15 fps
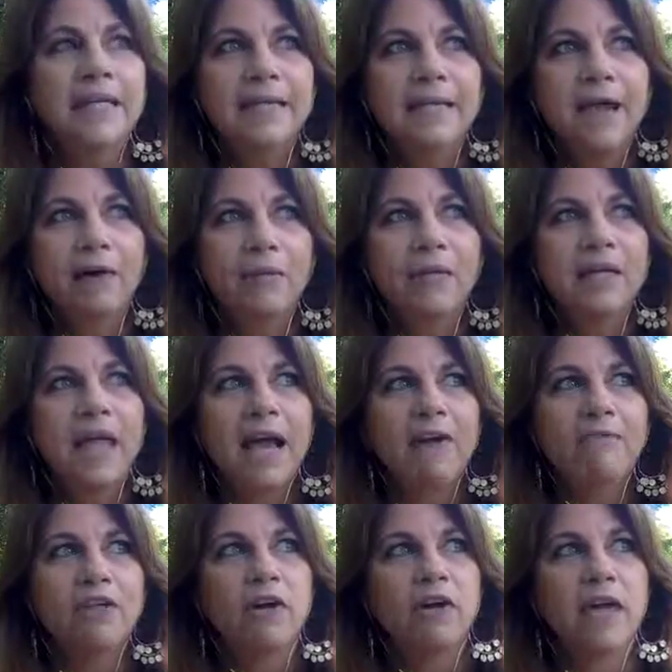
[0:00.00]
that we
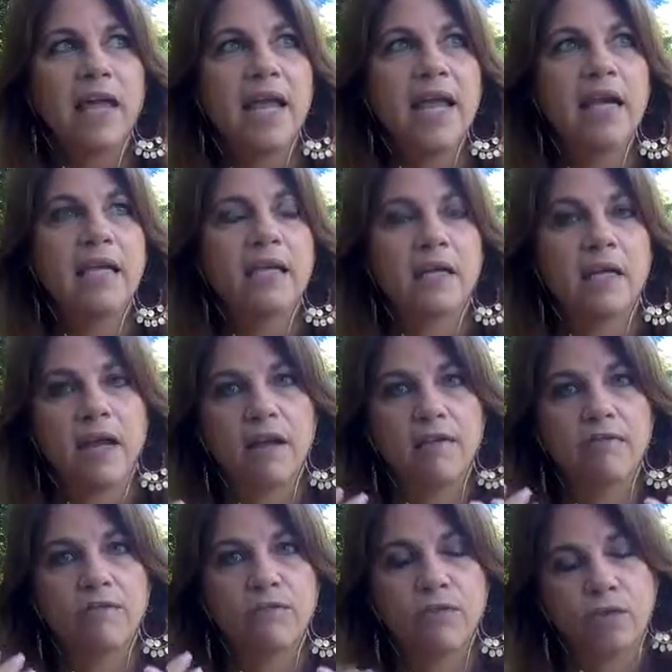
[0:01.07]
have in our head, and
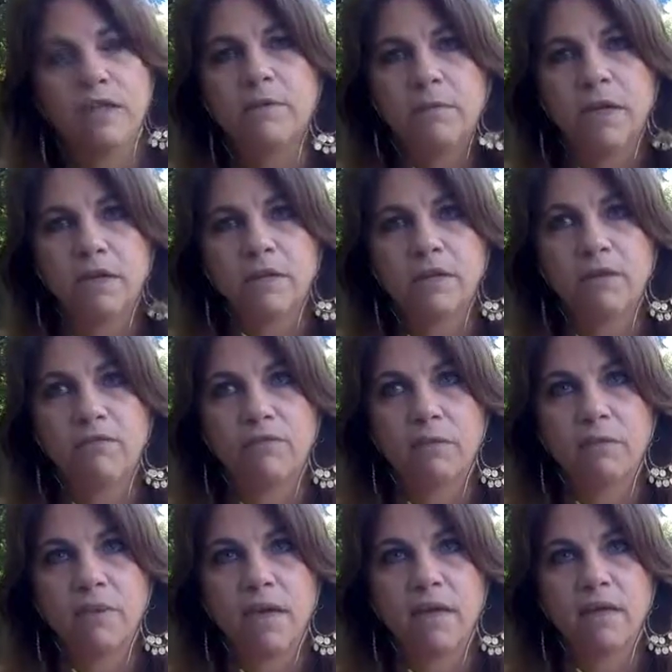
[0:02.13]
I've freed myself
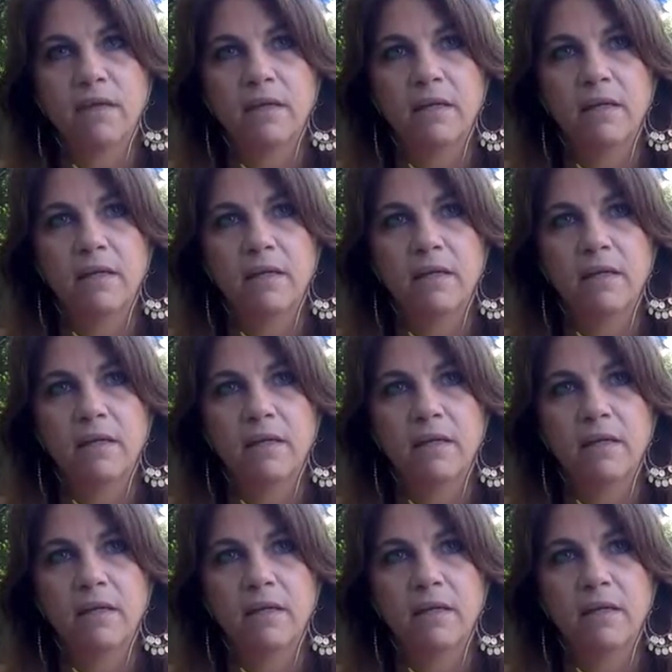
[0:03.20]
from that.